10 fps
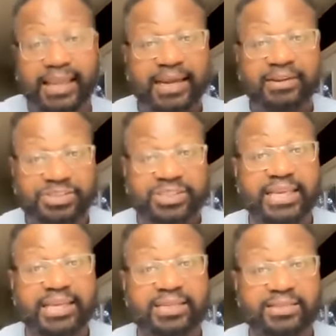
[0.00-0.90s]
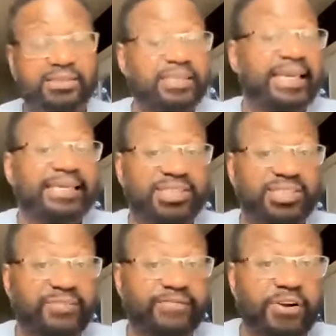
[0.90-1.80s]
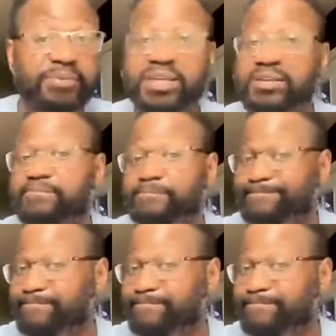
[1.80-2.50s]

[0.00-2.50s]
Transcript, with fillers: And I understand it. He has this infirmity,